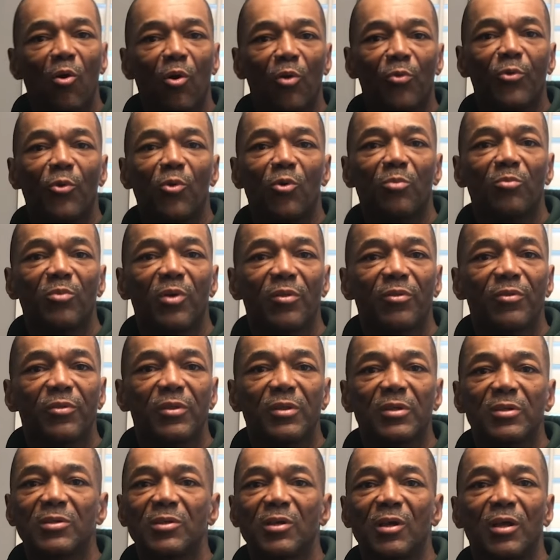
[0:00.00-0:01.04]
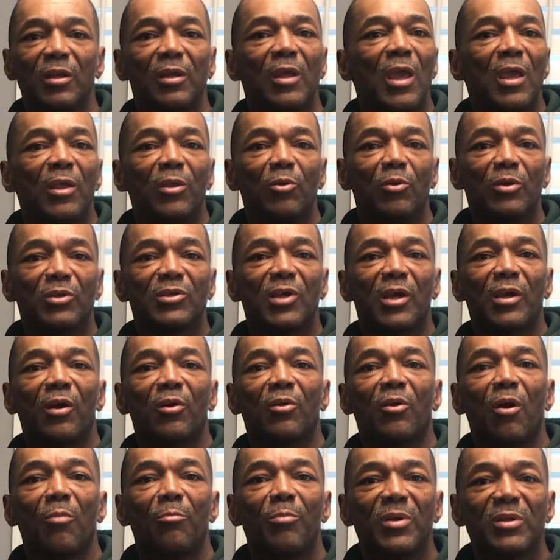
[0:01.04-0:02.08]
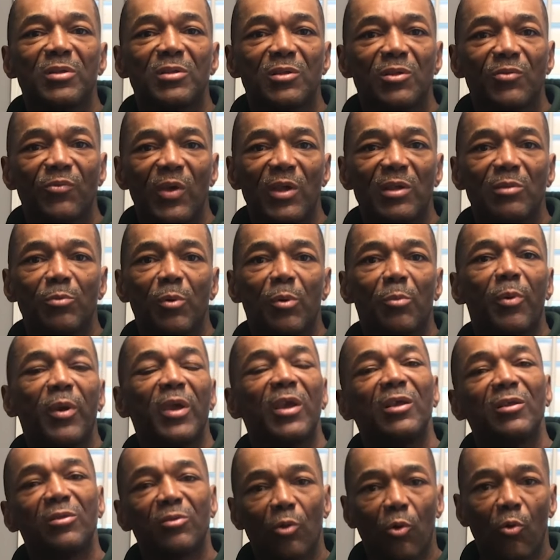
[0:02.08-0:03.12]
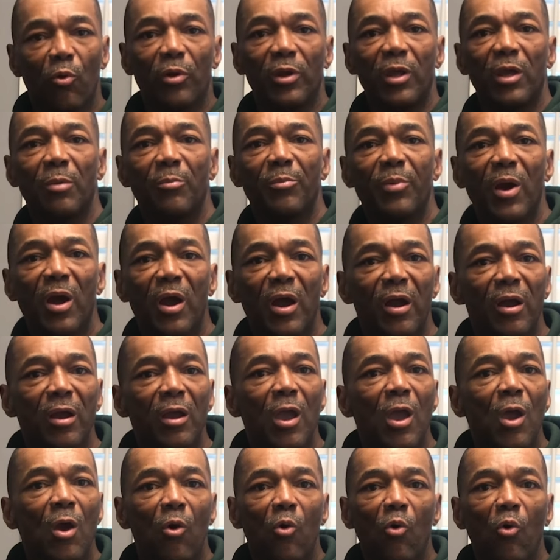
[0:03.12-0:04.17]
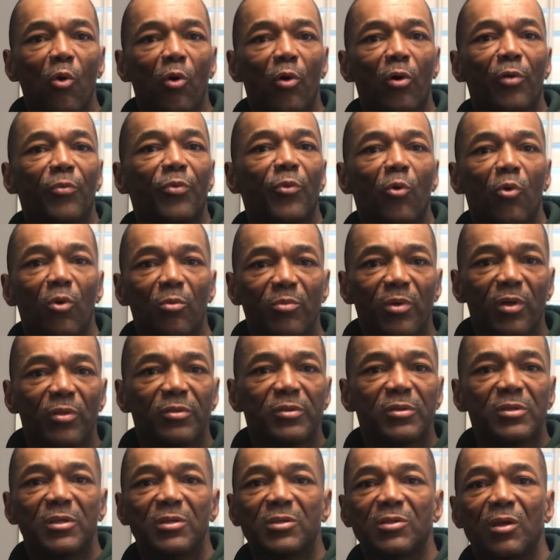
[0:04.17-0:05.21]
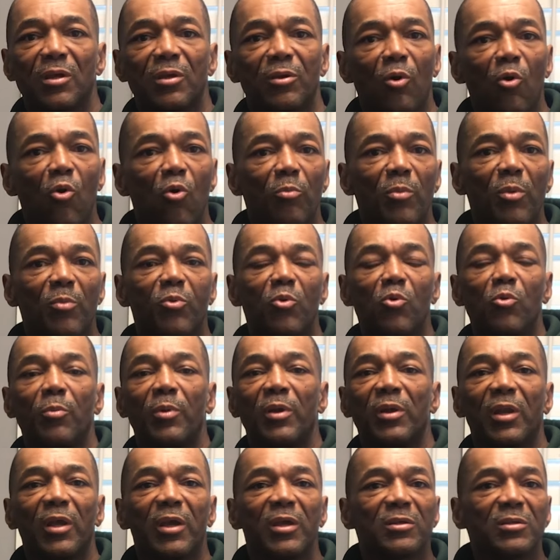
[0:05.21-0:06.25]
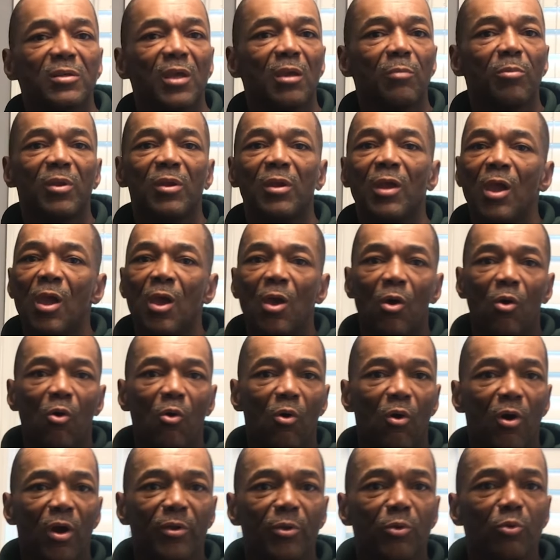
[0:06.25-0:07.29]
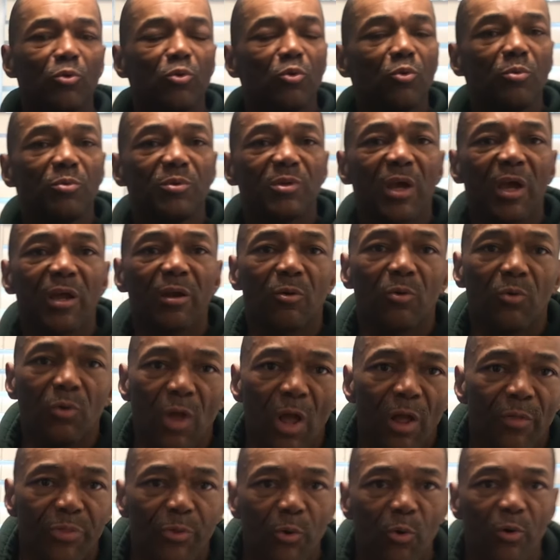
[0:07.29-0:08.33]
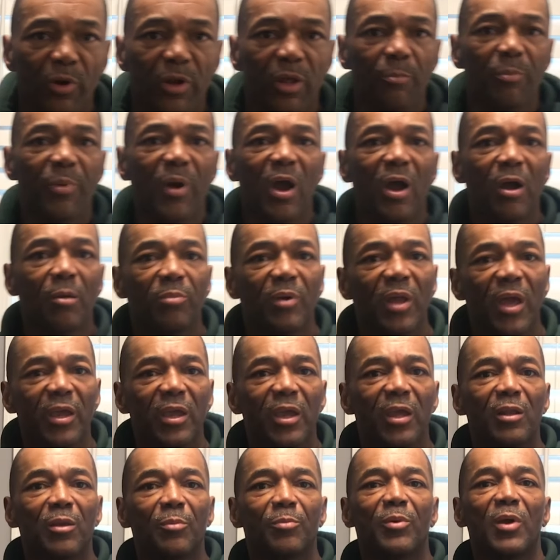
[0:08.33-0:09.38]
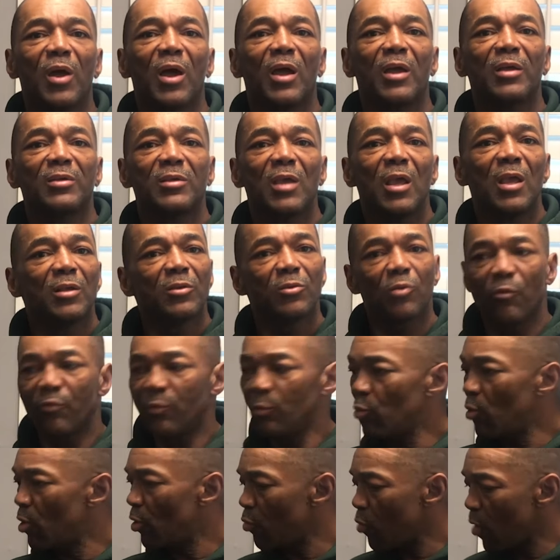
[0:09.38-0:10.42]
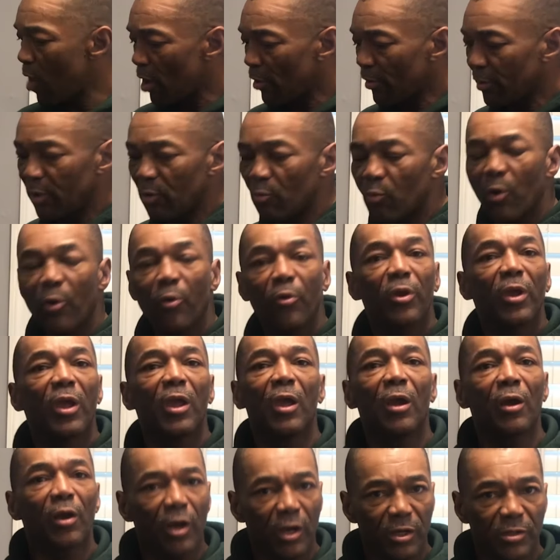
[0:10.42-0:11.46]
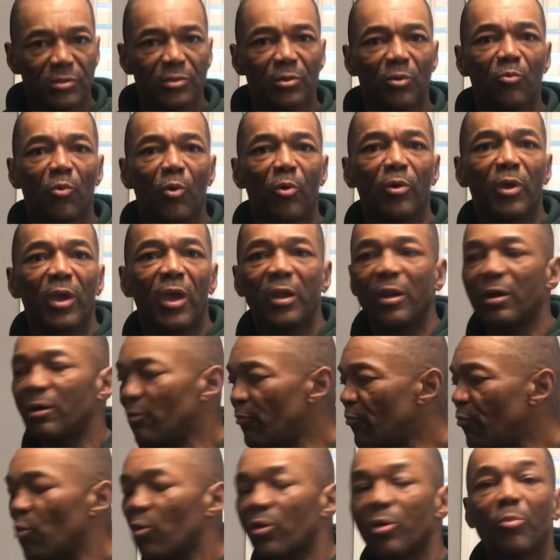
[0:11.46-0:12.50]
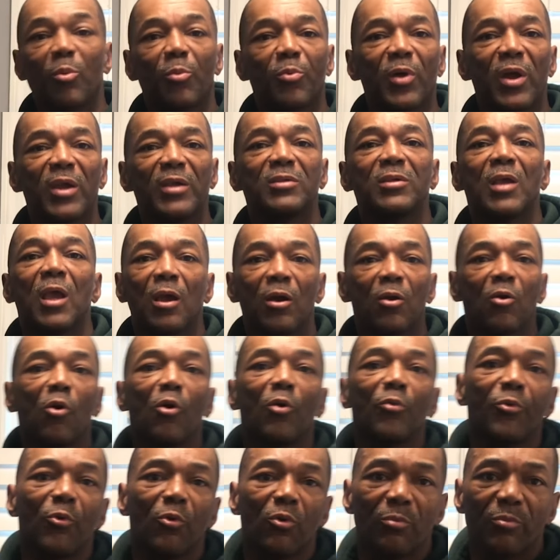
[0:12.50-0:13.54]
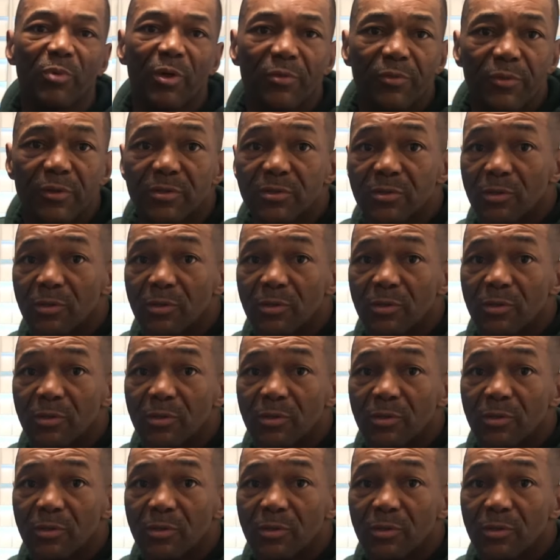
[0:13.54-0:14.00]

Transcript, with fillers: all Thorne Brothers and Son. You can check out our business Facebook page, Thorne Empire, or Thorne Brothers and Son Home Improvement Landscaping, or our YouTube channel, Thorne Empire Black Enterprise. So if you want quality work and custom work at an affordable price, call Thorne Brothers and